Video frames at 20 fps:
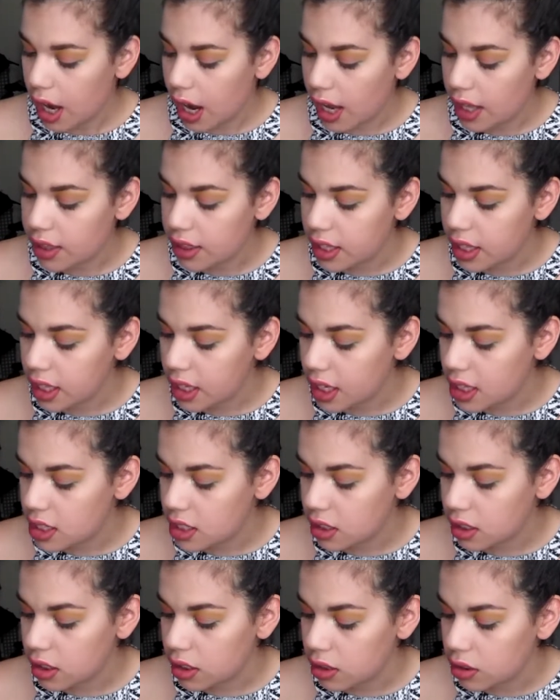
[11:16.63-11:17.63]
I think it's
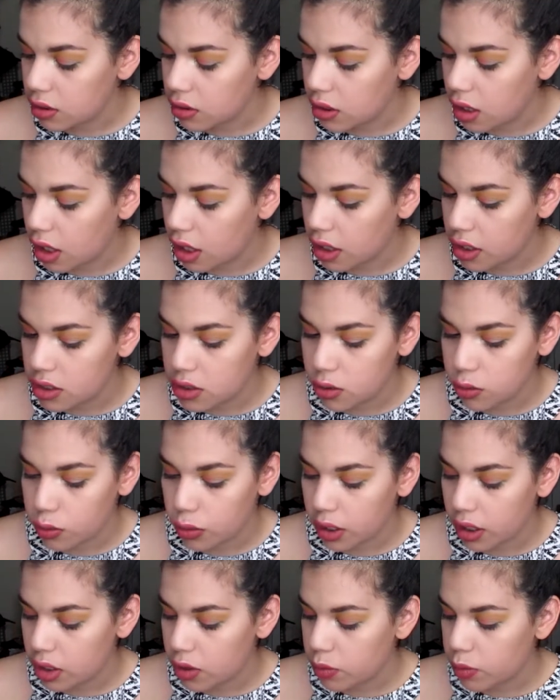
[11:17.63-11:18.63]
a little hard to
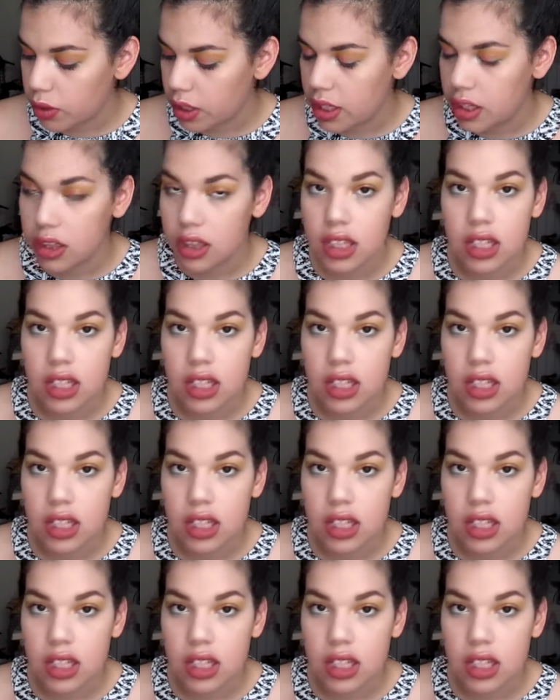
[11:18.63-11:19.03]
work with